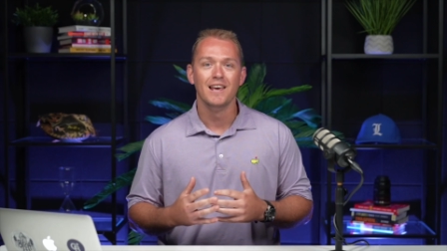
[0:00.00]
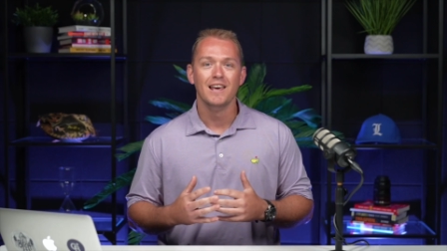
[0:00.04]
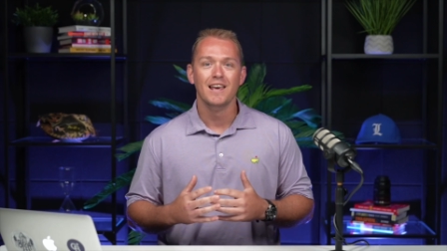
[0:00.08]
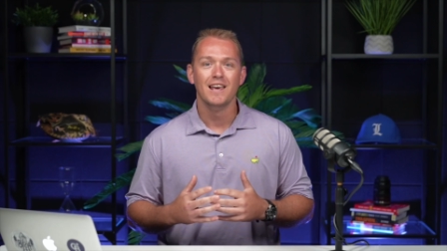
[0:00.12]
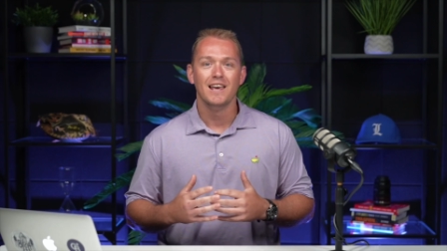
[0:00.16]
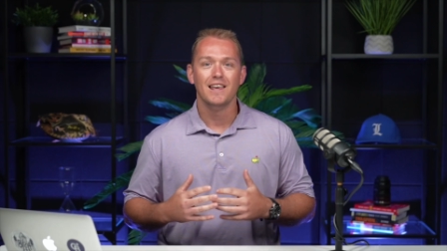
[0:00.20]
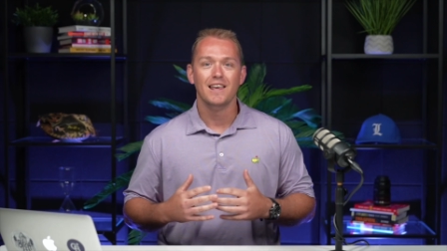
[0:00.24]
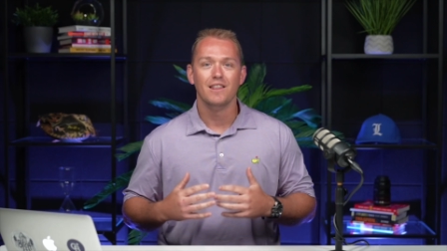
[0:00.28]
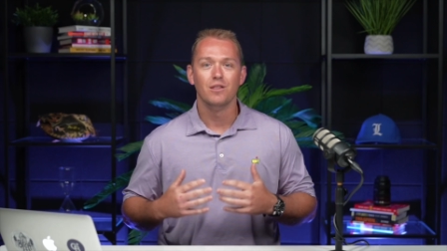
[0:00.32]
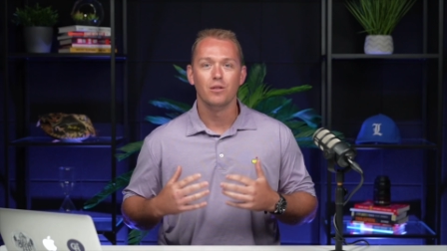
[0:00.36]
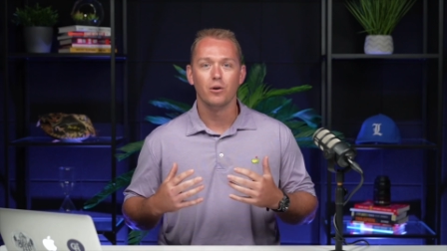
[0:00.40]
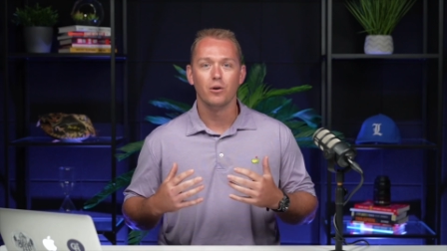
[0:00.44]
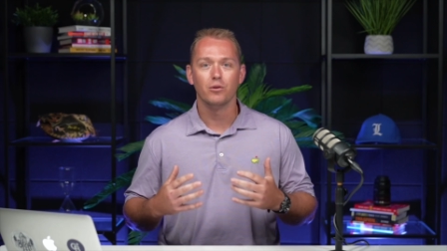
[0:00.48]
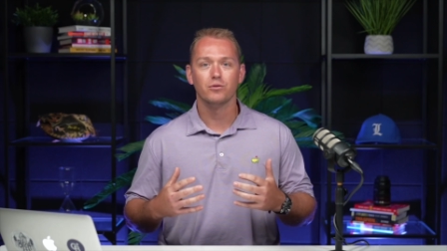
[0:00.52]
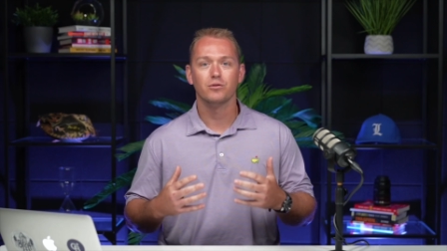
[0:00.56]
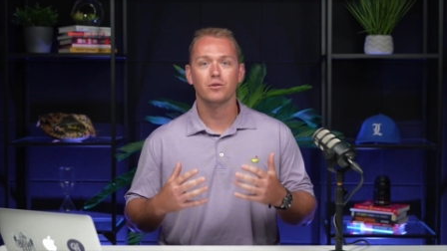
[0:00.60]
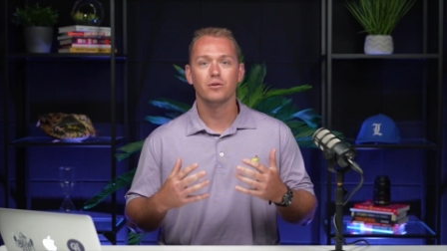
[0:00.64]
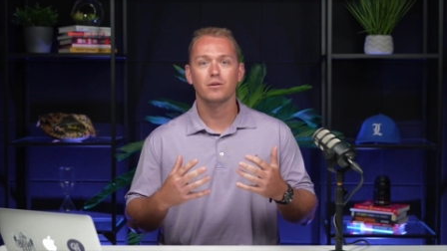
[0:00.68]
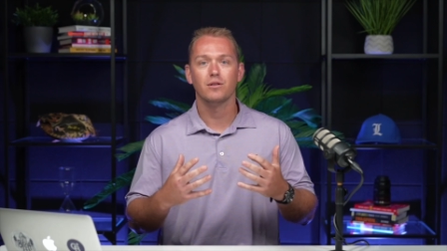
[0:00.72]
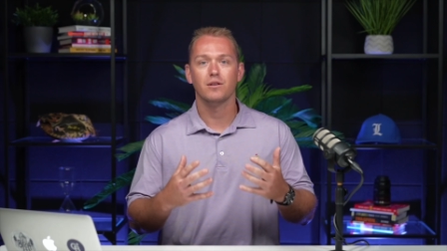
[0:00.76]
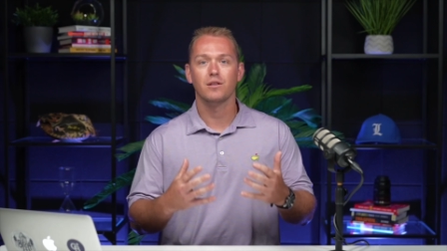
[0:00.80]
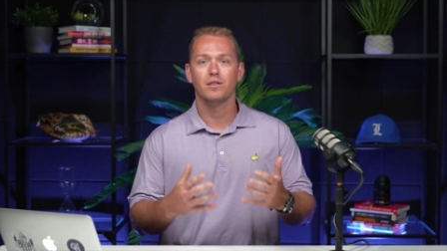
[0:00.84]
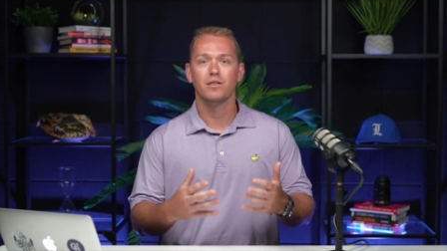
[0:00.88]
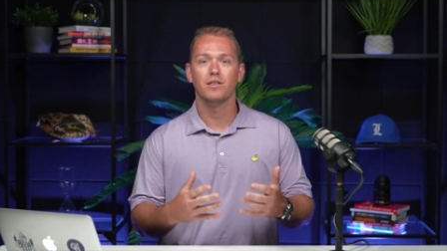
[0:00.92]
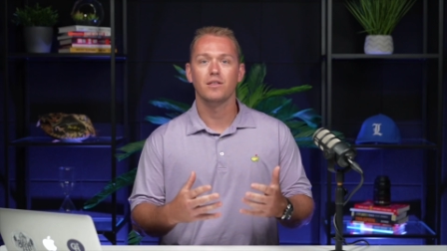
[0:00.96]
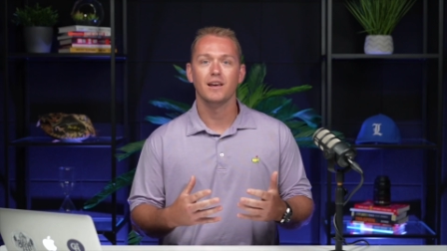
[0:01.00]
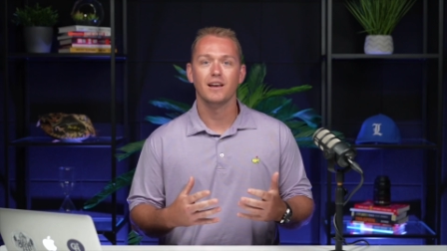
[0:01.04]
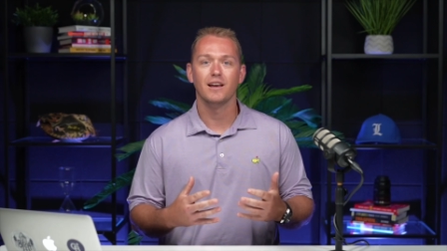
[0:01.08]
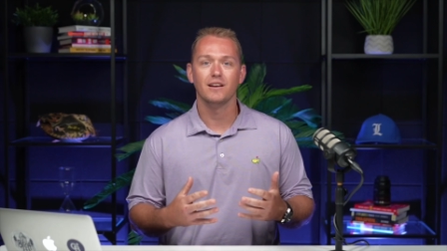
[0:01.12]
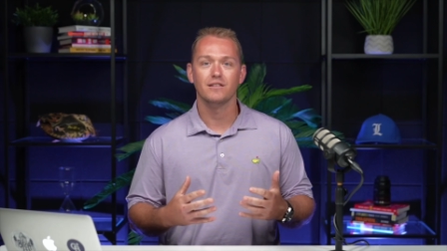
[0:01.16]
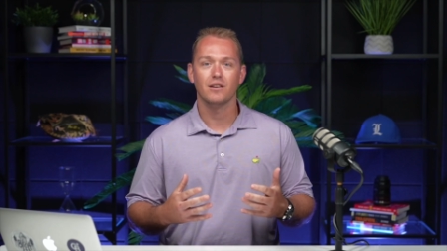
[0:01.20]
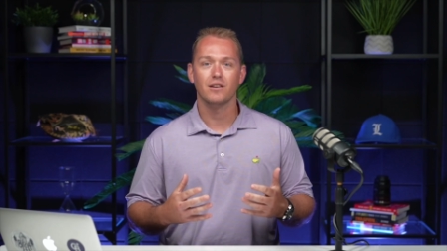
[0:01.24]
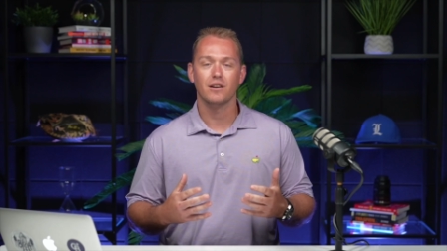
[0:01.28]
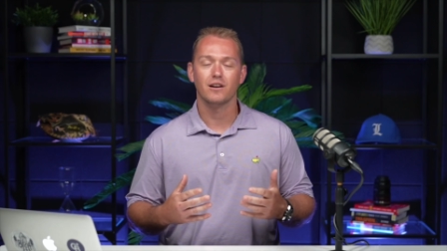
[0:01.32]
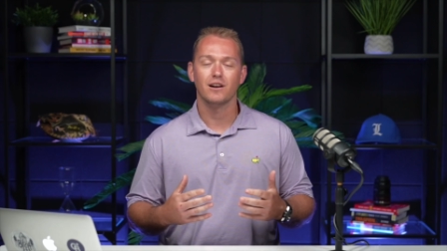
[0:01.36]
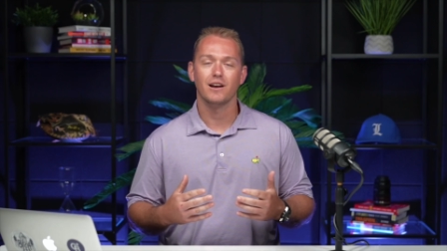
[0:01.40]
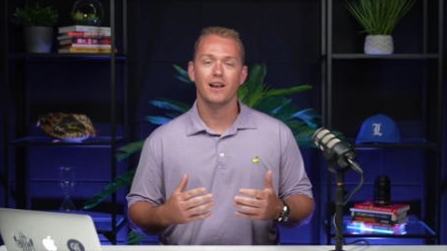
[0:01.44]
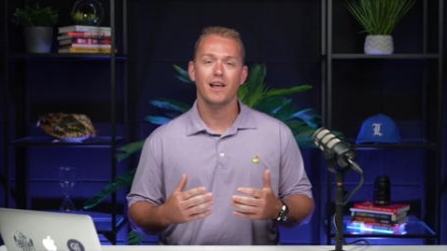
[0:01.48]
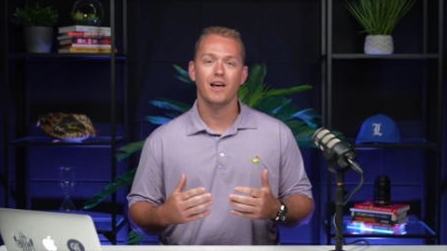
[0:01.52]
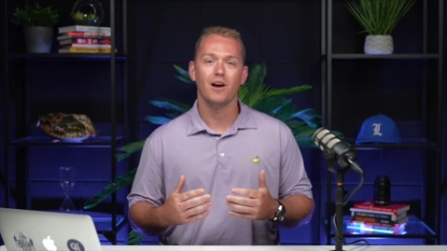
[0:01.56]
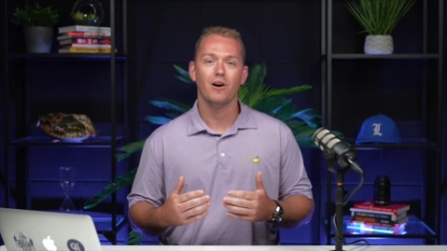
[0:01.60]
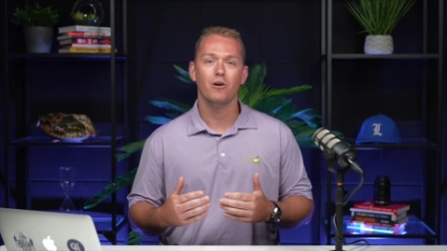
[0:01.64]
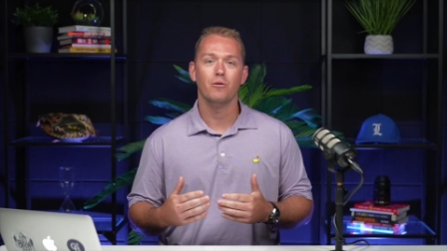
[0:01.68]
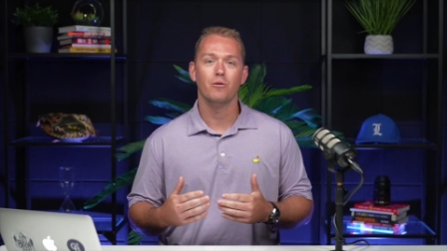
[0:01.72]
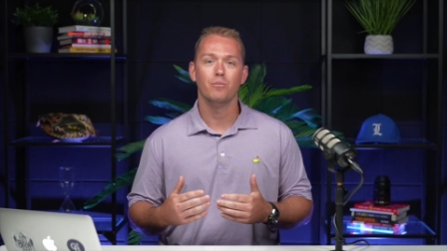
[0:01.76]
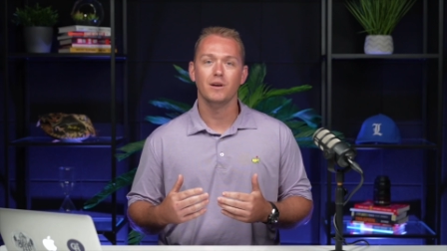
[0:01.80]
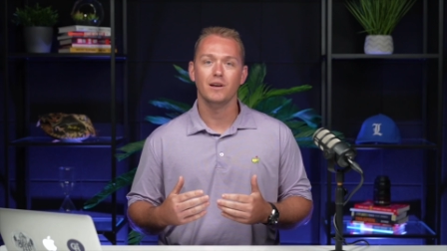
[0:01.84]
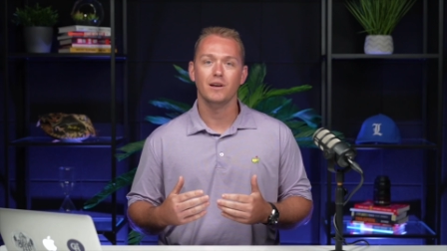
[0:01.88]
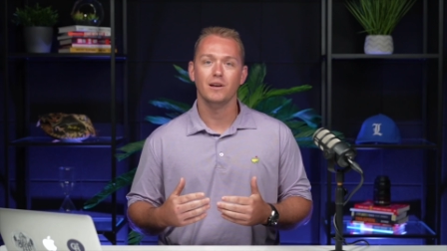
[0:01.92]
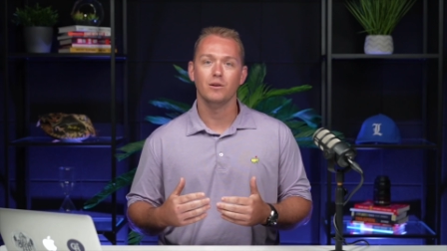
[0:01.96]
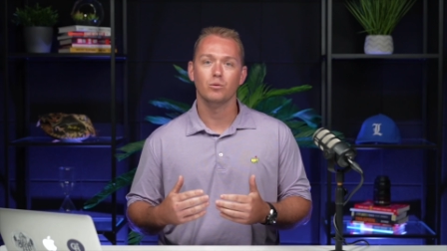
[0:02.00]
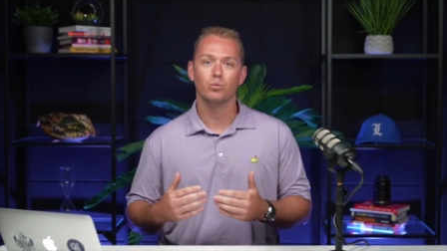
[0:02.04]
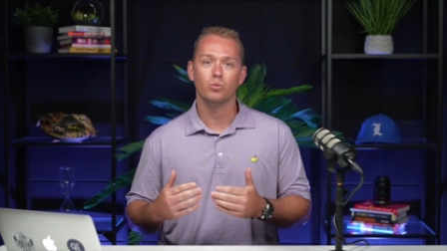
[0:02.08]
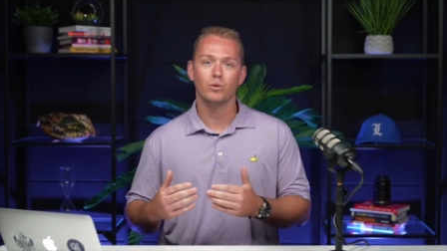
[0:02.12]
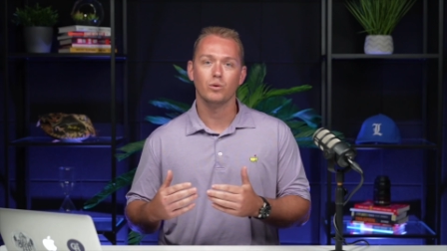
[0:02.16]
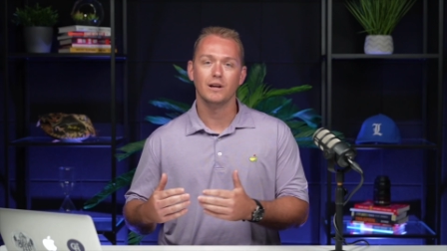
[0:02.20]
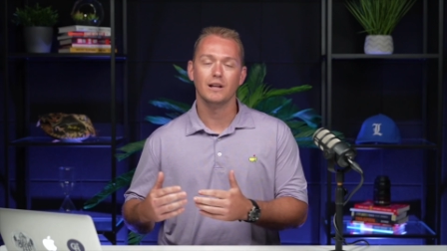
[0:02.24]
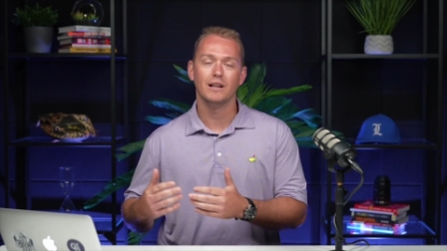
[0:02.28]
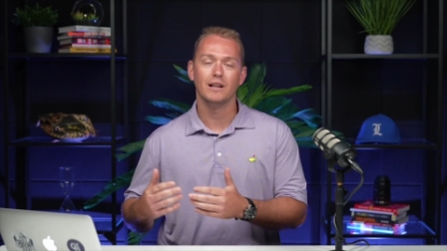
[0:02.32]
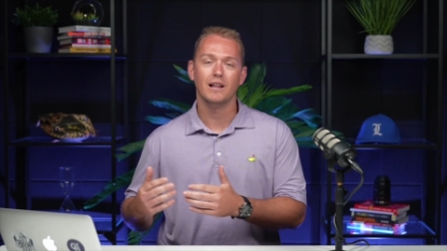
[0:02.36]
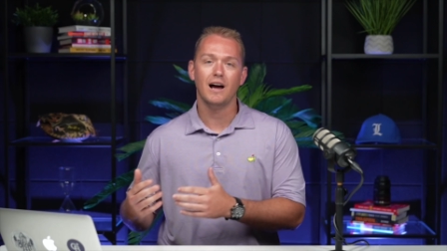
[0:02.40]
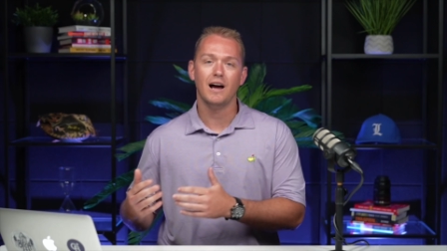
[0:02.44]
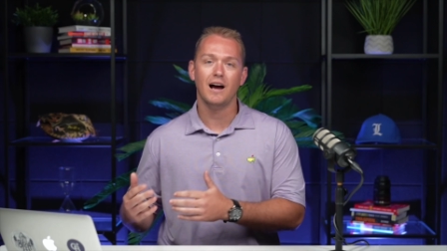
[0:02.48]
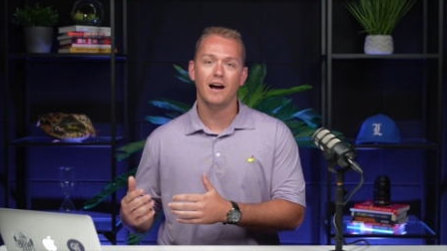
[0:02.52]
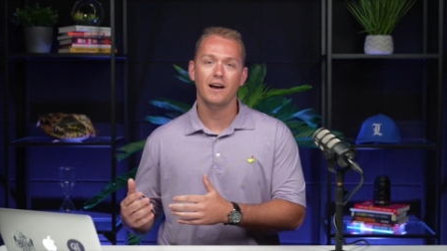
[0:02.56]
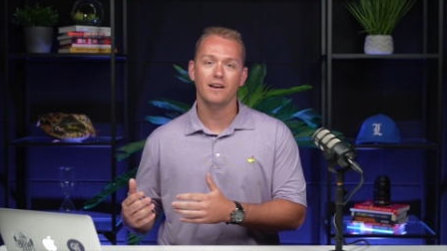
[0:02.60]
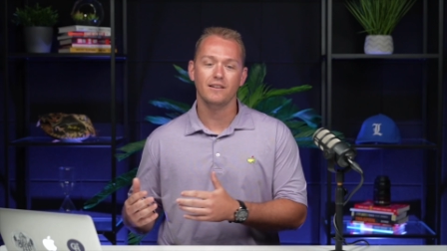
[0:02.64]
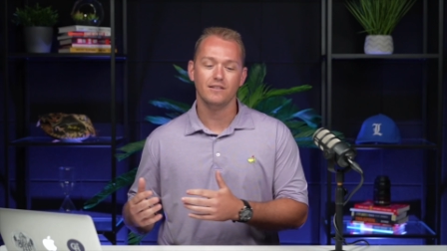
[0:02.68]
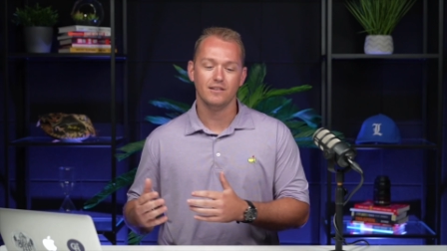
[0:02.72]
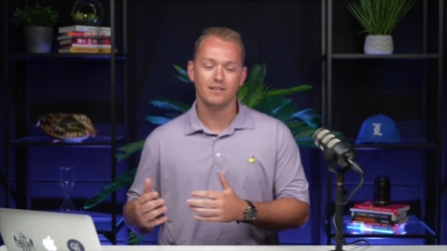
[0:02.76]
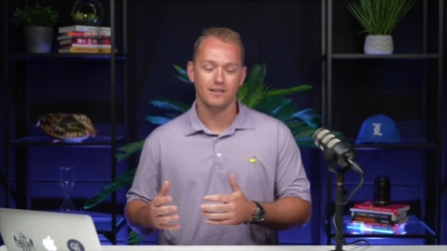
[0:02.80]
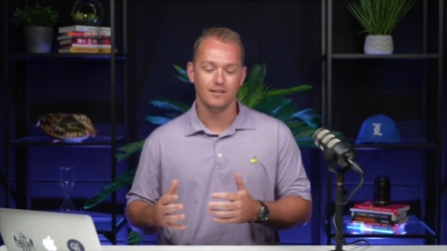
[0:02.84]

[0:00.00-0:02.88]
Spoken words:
And those are the things that are going to help me realize